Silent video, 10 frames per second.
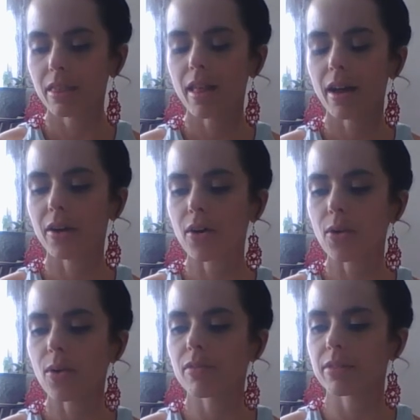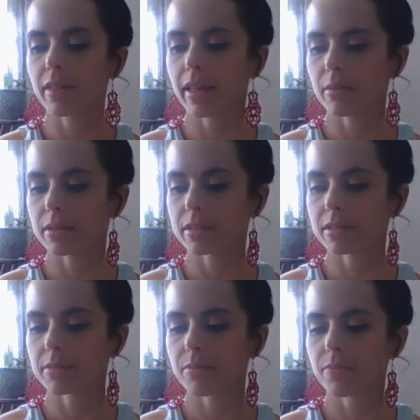Let go of the labels.
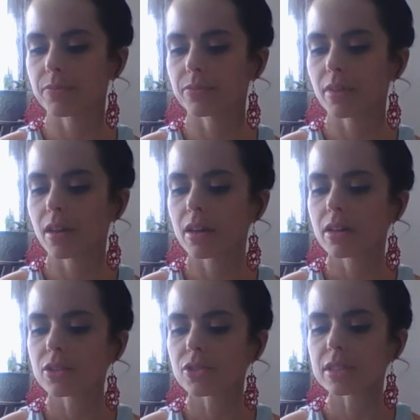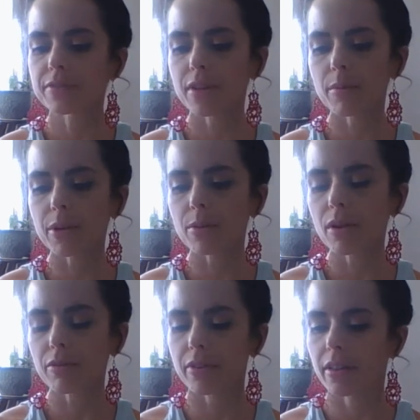Just feel what you
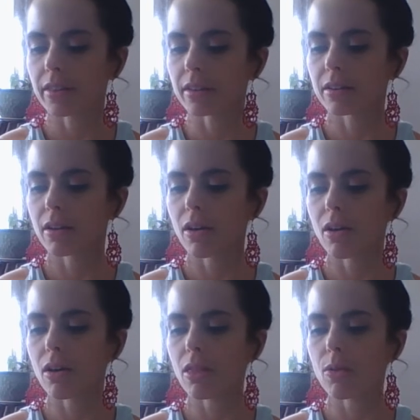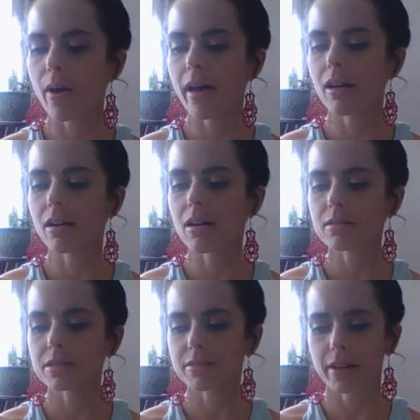are feeling, all the while
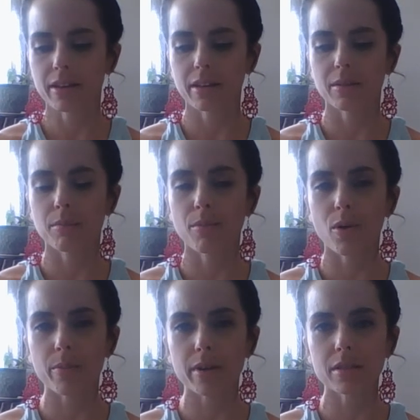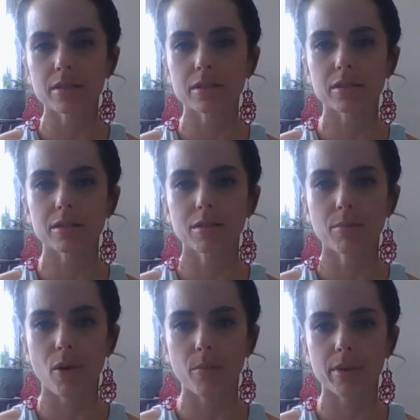cultivating moment to
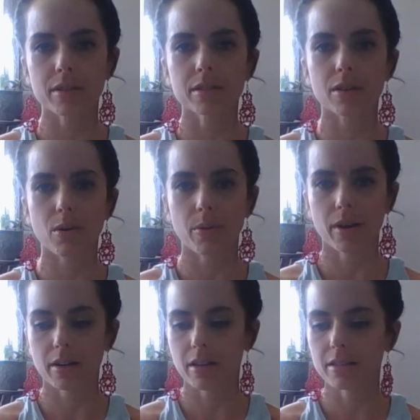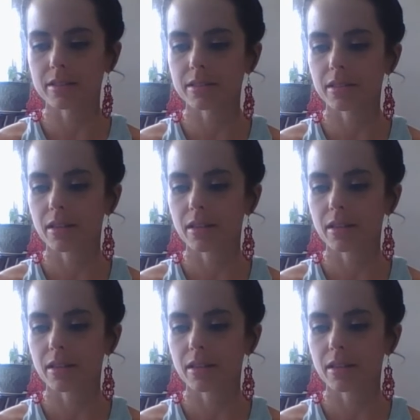moment awareness